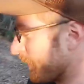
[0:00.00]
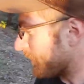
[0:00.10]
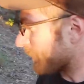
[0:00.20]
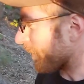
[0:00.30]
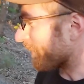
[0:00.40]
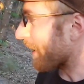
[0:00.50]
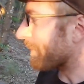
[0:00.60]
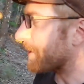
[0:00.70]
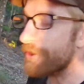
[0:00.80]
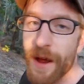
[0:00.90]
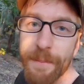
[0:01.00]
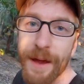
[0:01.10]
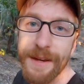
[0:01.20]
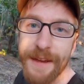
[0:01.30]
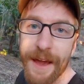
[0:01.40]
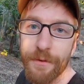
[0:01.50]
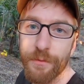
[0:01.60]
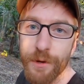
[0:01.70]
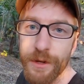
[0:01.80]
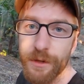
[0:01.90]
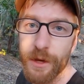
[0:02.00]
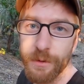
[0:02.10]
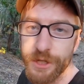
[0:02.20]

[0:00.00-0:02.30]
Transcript: So I've got my tripod down real low